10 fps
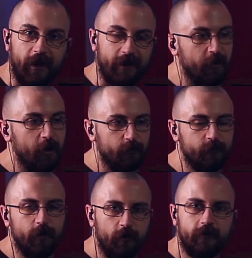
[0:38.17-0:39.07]
Like
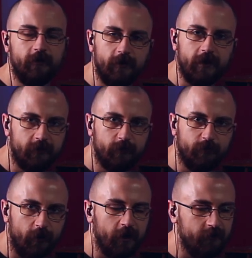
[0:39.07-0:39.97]
they'll constantly
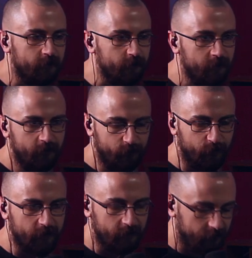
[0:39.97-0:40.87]
surprise you
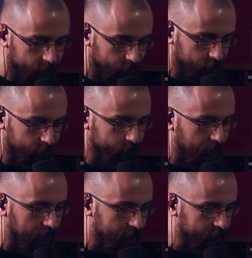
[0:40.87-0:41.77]
when you listen to this
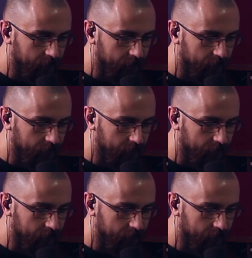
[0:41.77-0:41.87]
band.